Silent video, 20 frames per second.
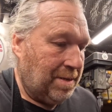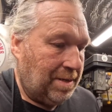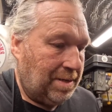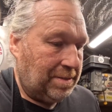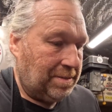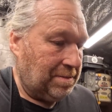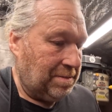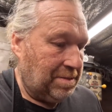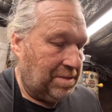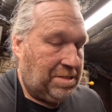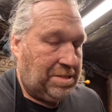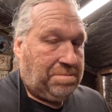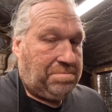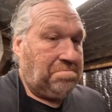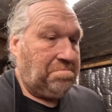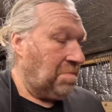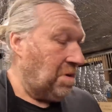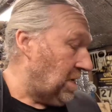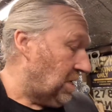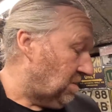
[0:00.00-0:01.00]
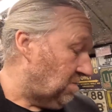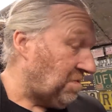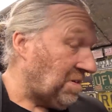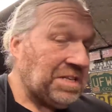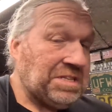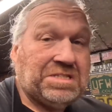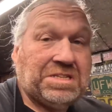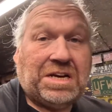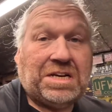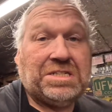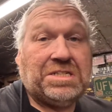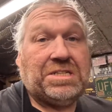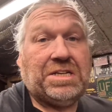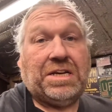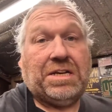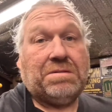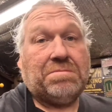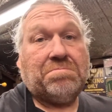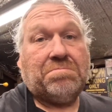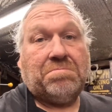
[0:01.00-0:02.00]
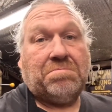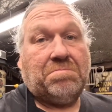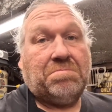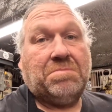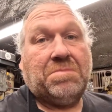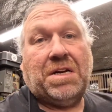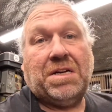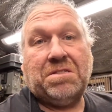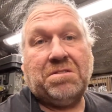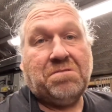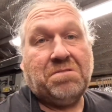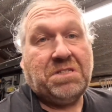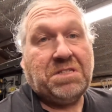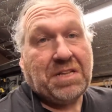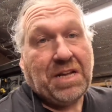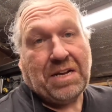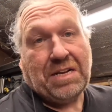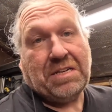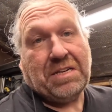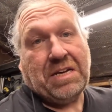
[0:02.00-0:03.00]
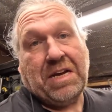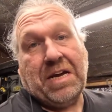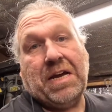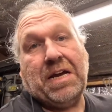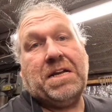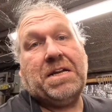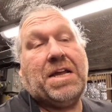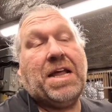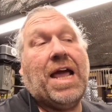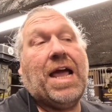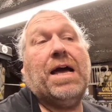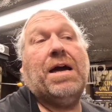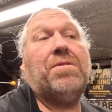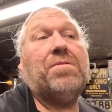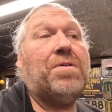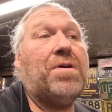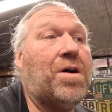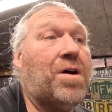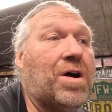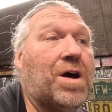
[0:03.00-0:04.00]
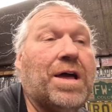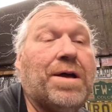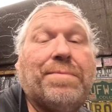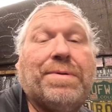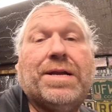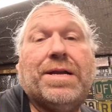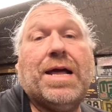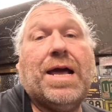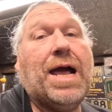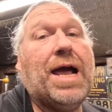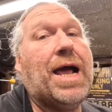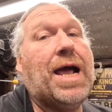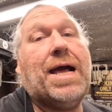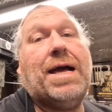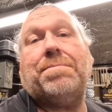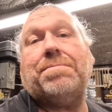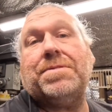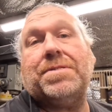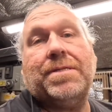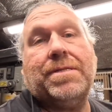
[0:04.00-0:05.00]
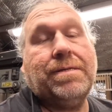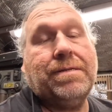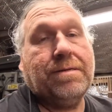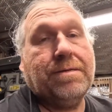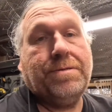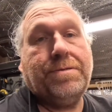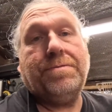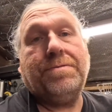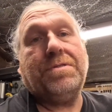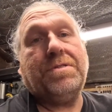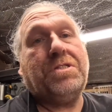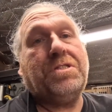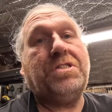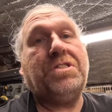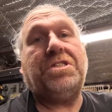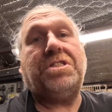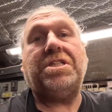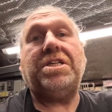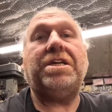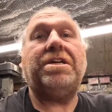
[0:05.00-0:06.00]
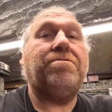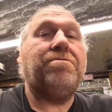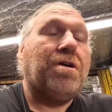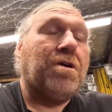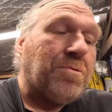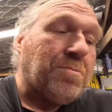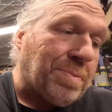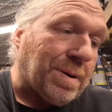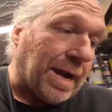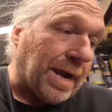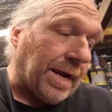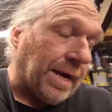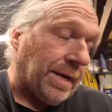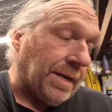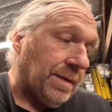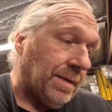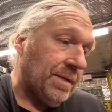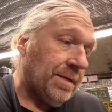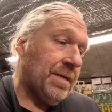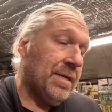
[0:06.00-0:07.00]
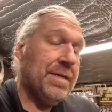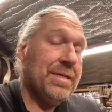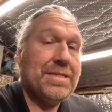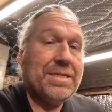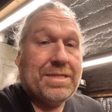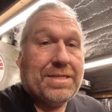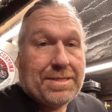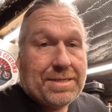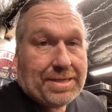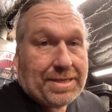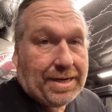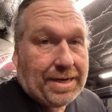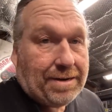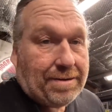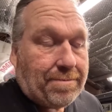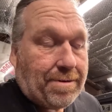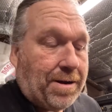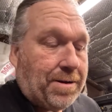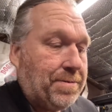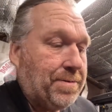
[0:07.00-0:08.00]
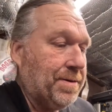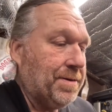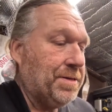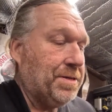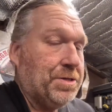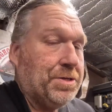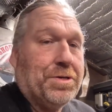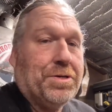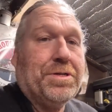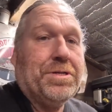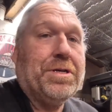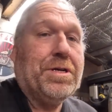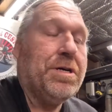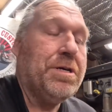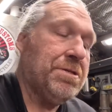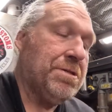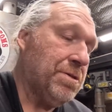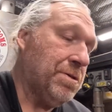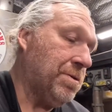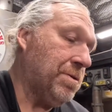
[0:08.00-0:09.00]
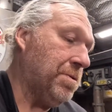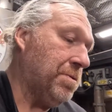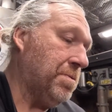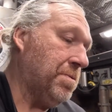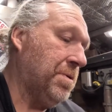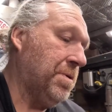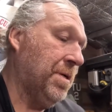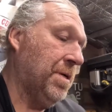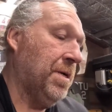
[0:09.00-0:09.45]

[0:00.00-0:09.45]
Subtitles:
And it's fantastic. As I stand here now, I am in absolute zero pain, none at all,